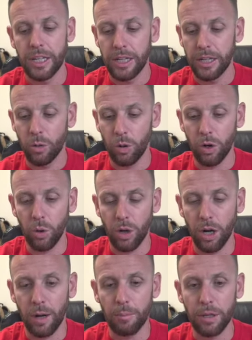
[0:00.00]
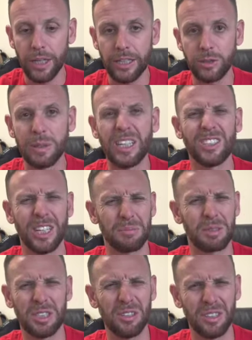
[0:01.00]
or humbling is because I'm
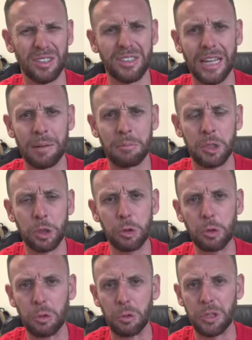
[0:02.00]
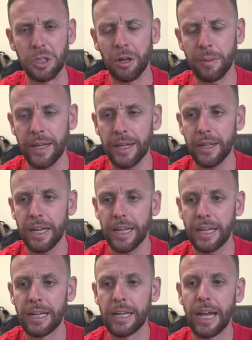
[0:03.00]
still the same dude. You know what I mean? Like,
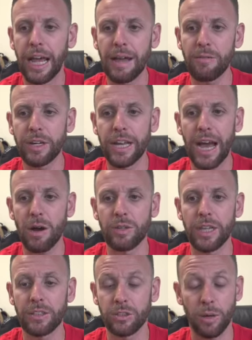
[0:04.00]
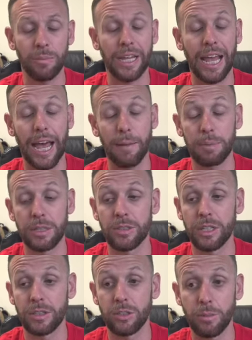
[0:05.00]
every now and then something happens
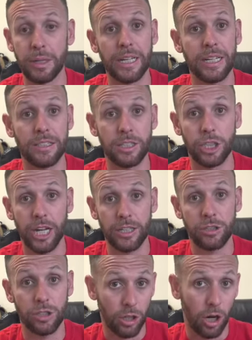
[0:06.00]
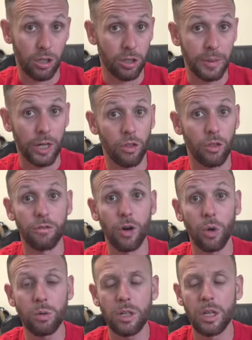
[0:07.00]
and somebody gets a chance to talk to me
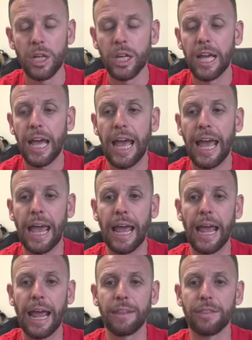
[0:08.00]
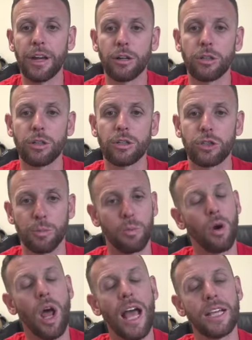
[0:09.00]
phone, and they're
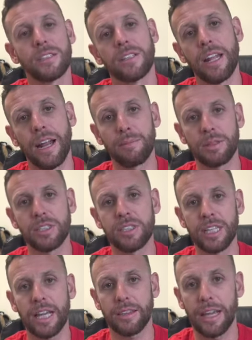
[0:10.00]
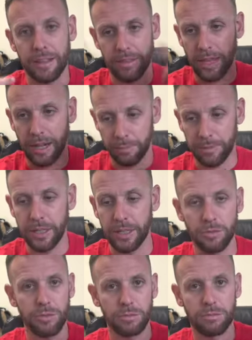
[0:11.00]
surprised that I'm the same, like that I'm
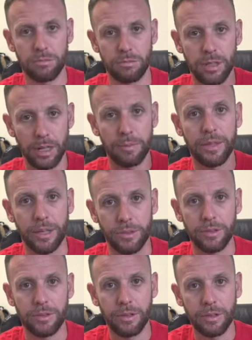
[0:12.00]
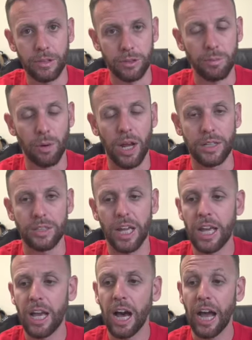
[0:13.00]
this. They're surprised.
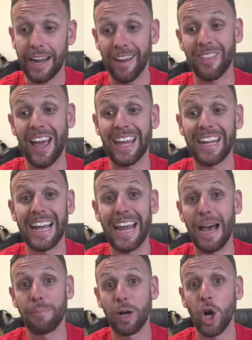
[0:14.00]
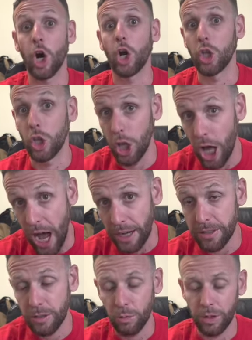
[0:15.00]
I got that in IAPA a lot,
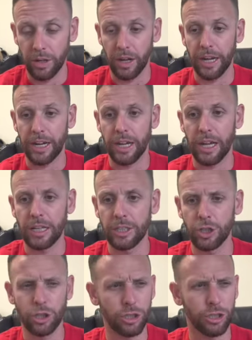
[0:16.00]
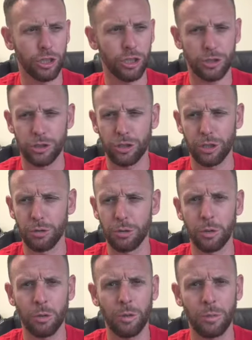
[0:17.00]
where they're like, you're just so
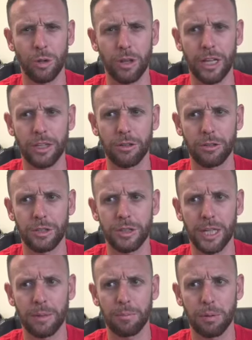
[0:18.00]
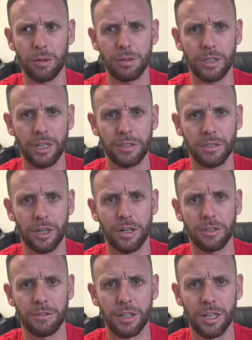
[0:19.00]
normal. Like, you're the same person I saw on